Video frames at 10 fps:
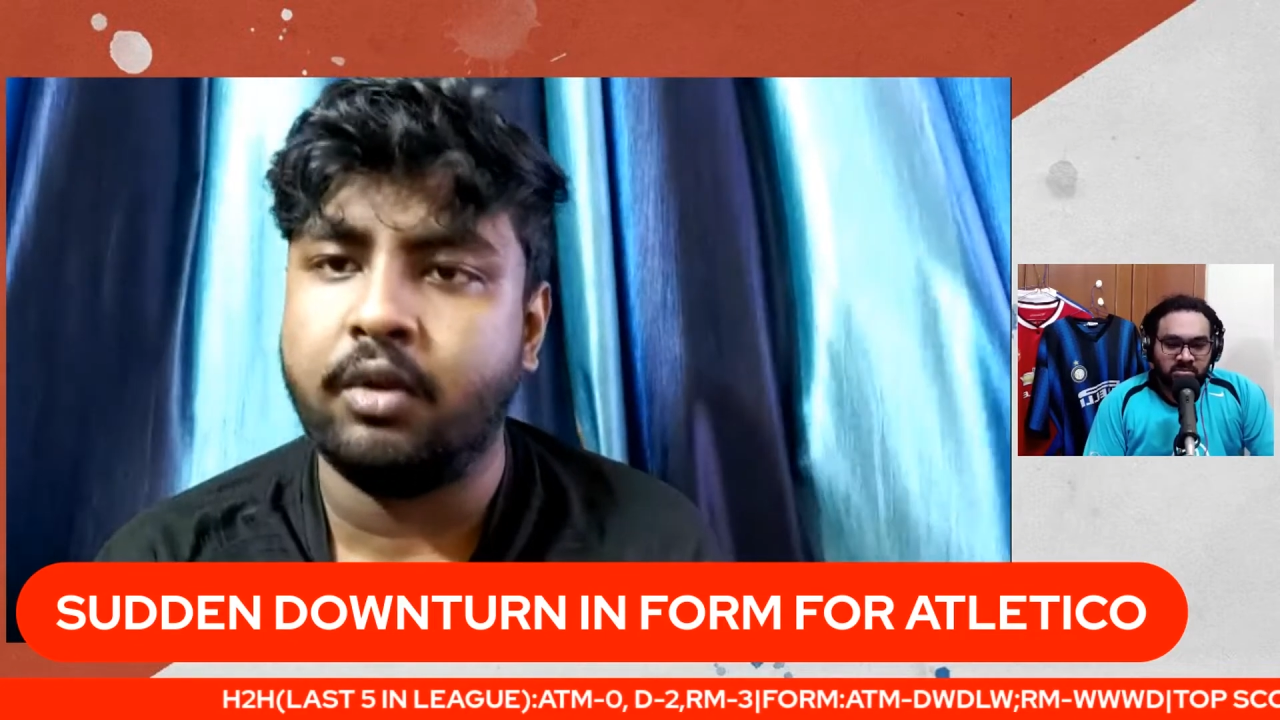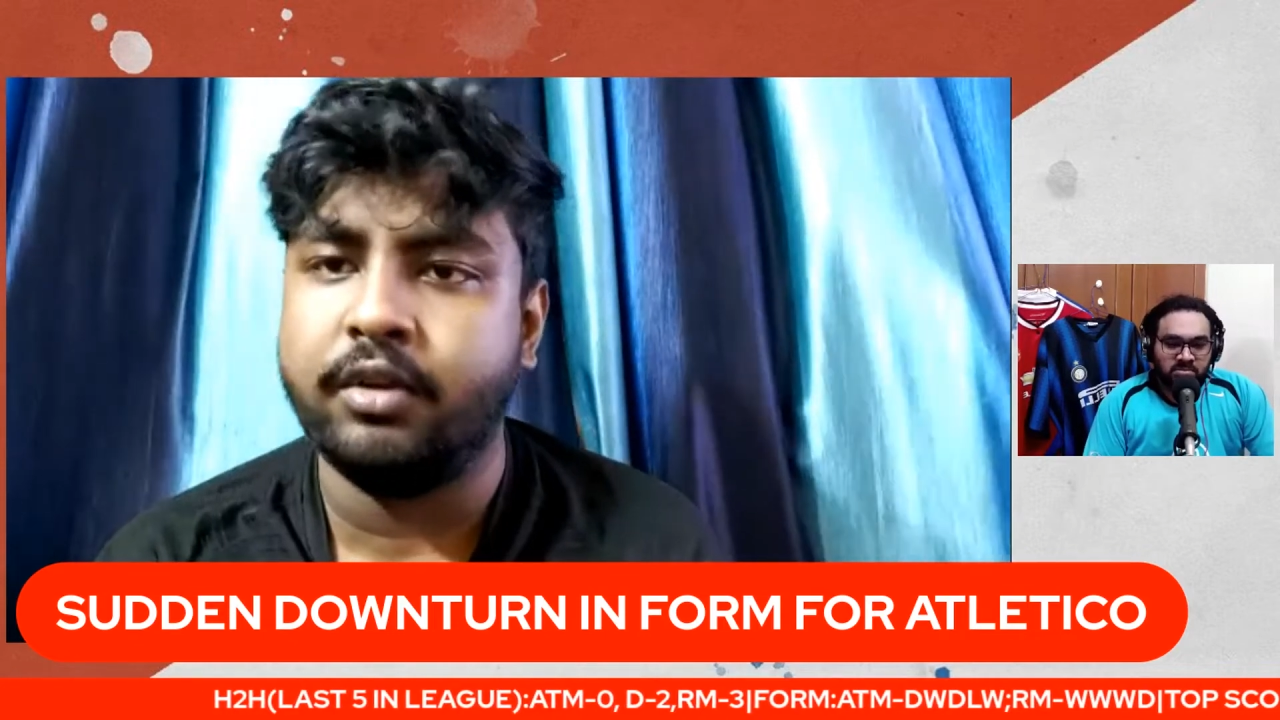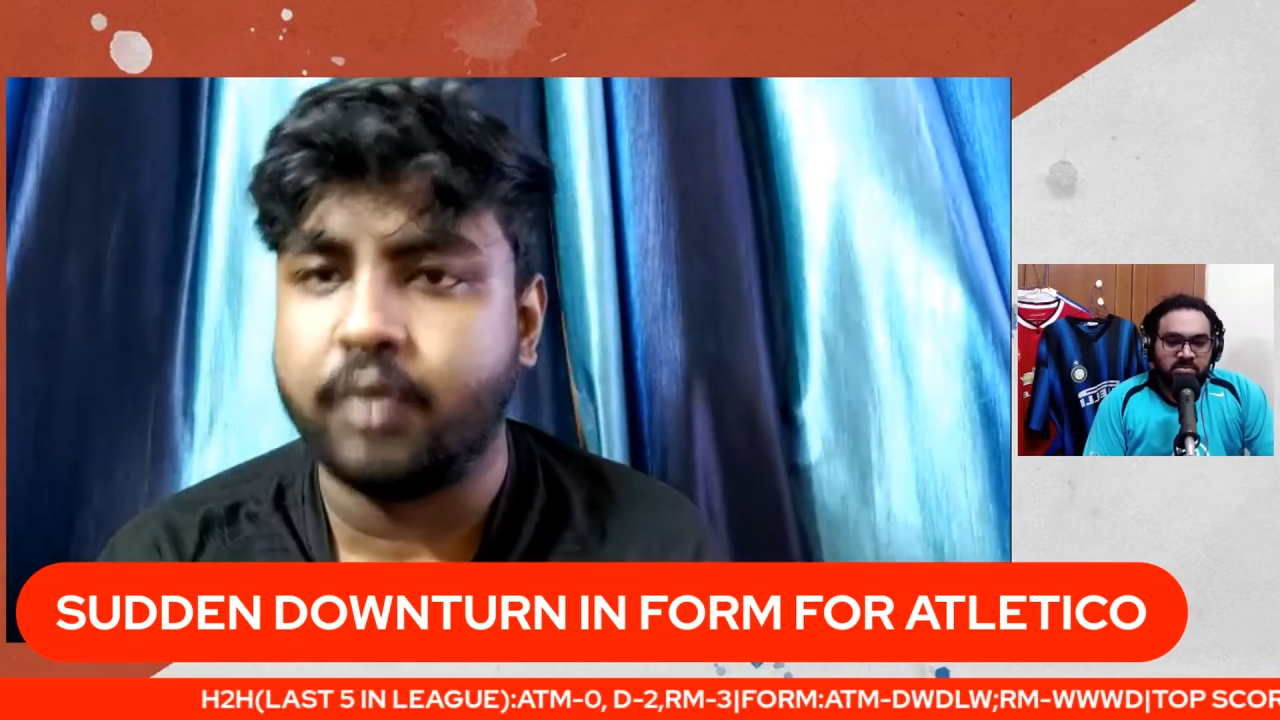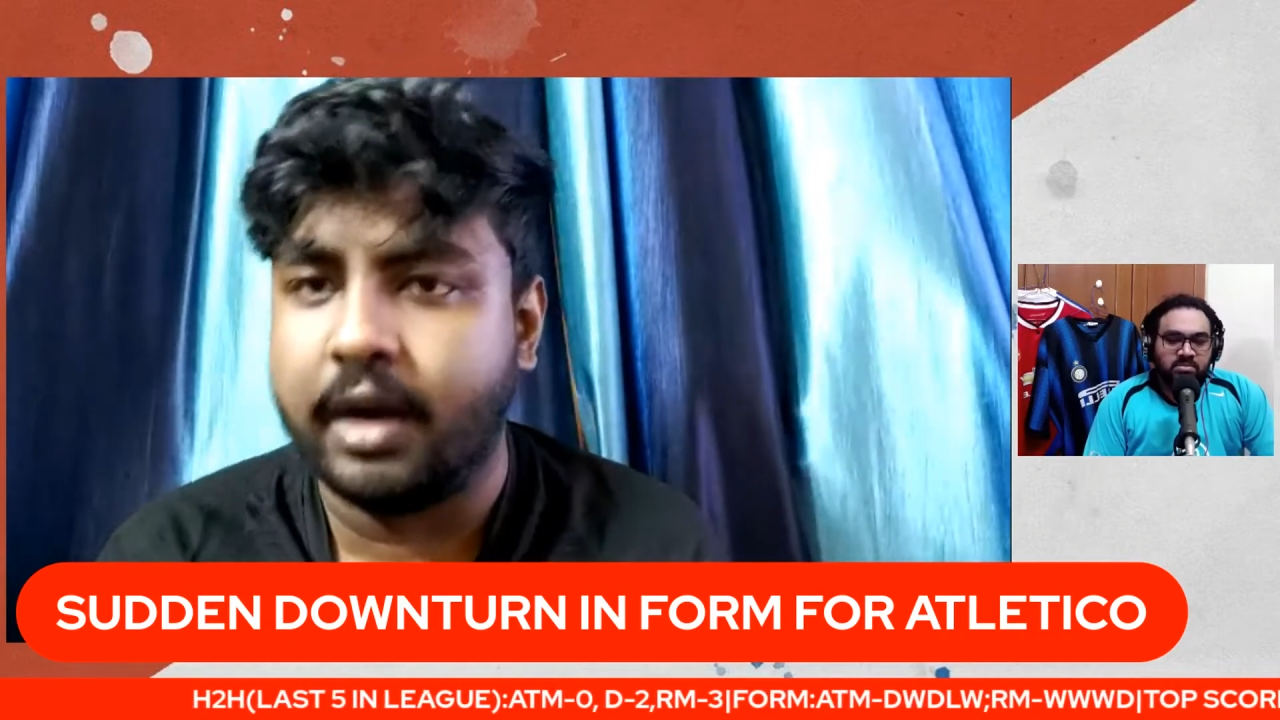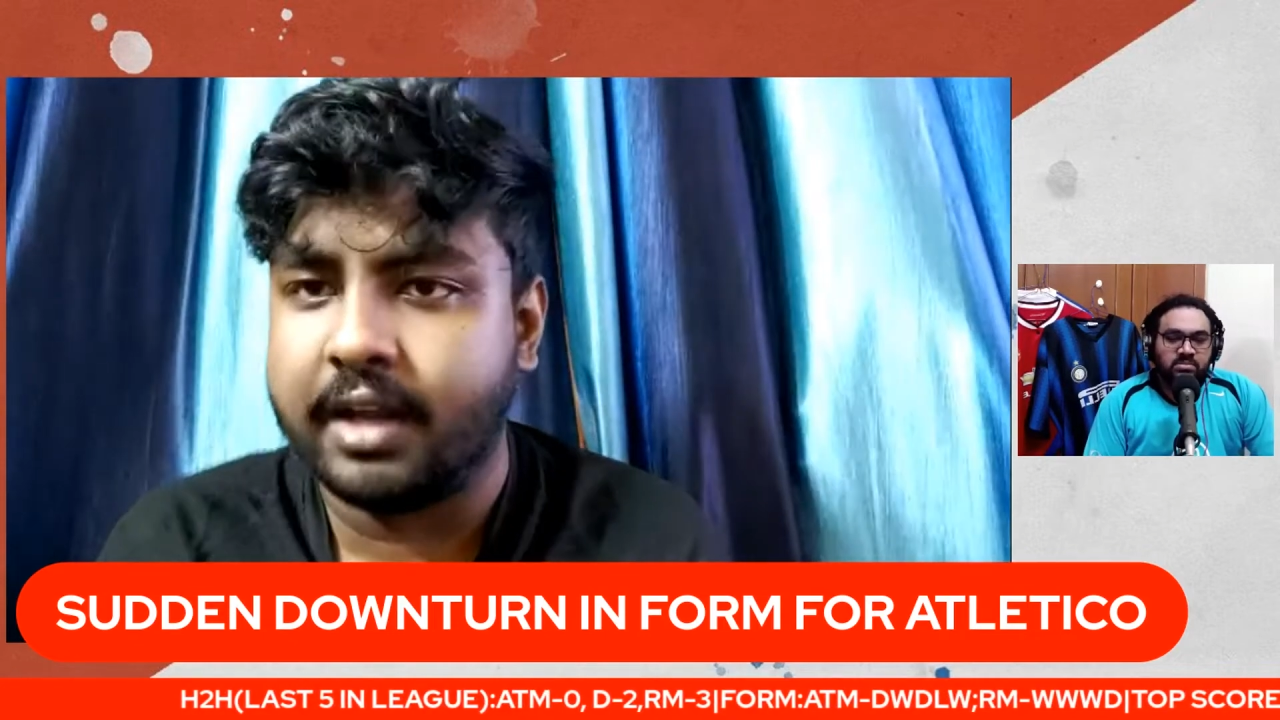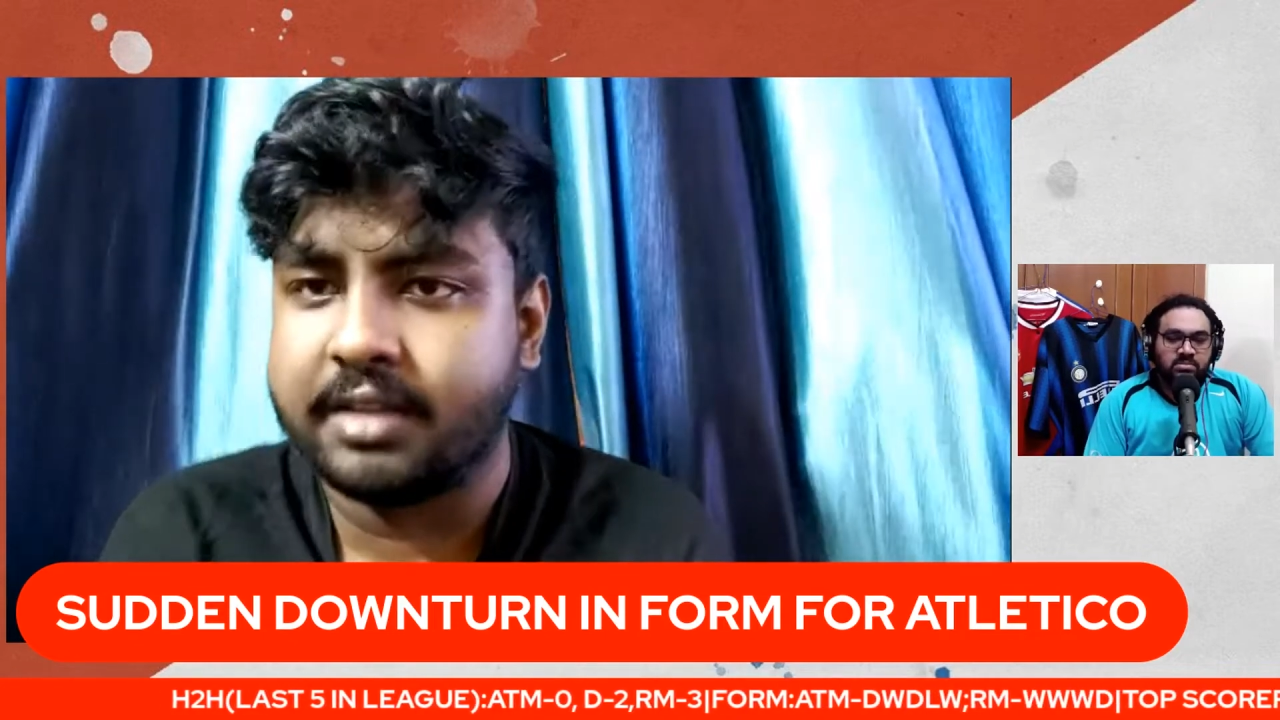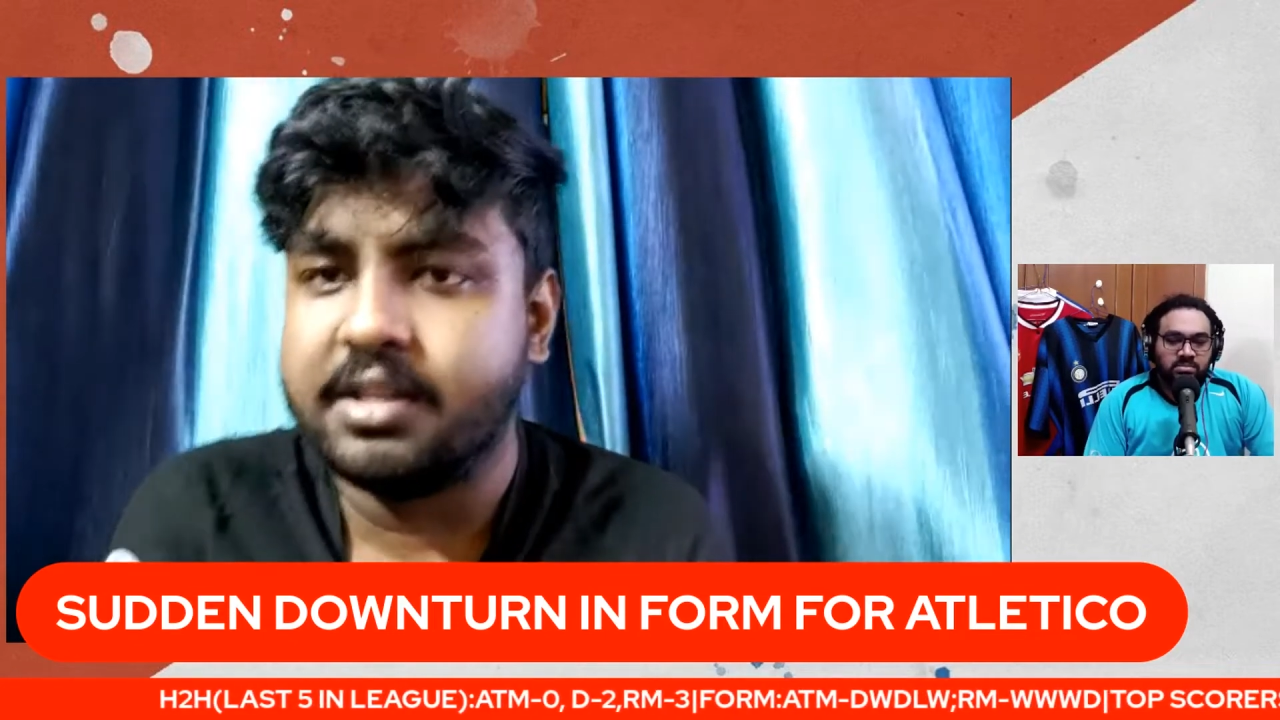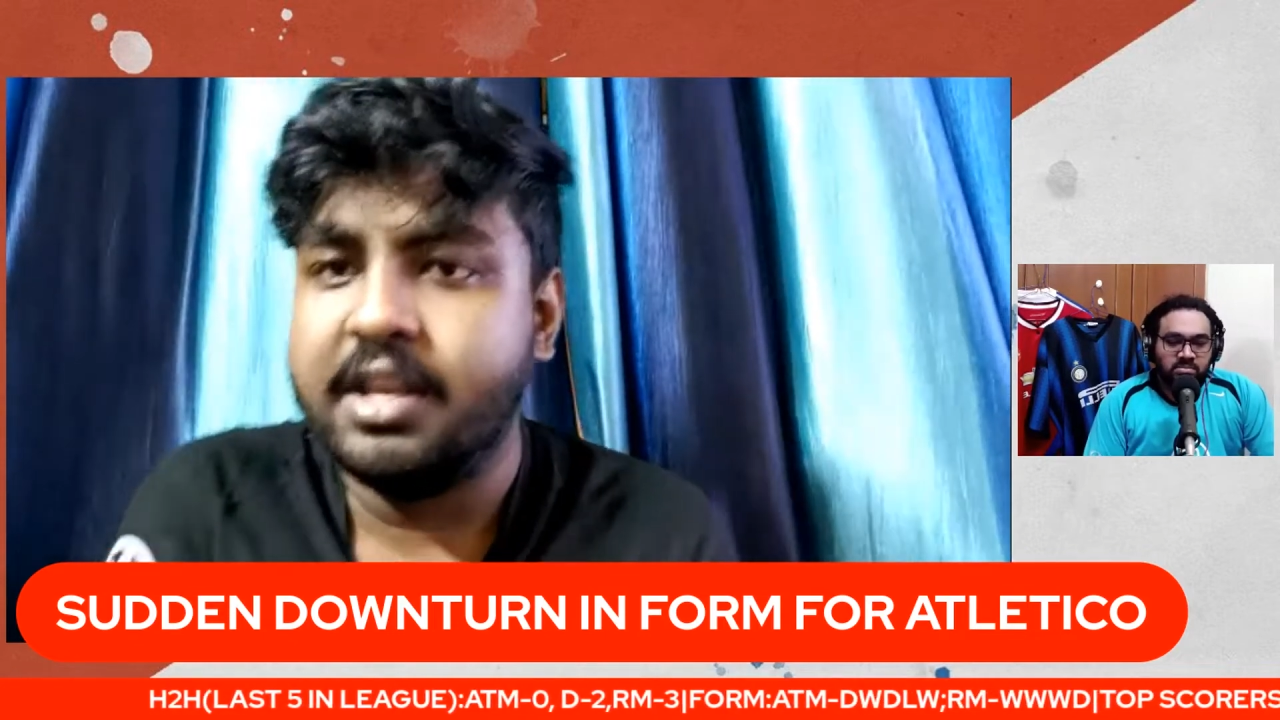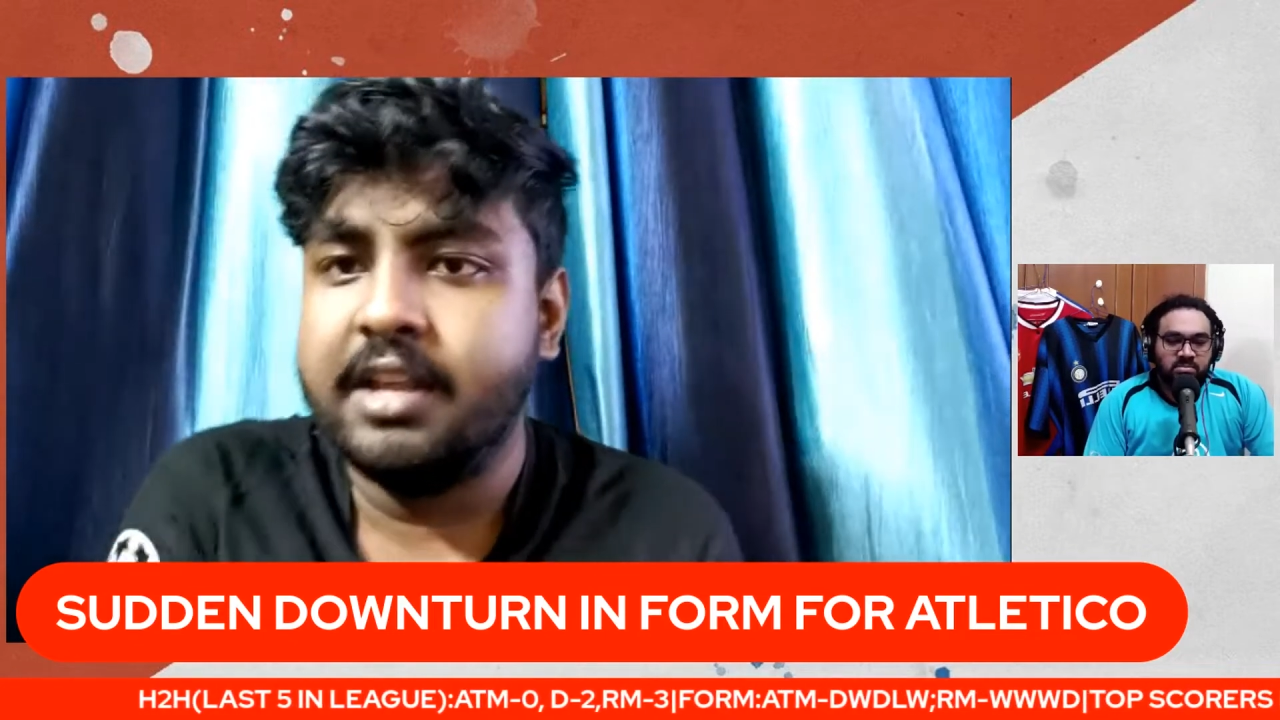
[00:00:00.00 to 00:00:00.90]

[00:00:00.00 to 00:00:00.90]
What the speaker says: Luis Suarez.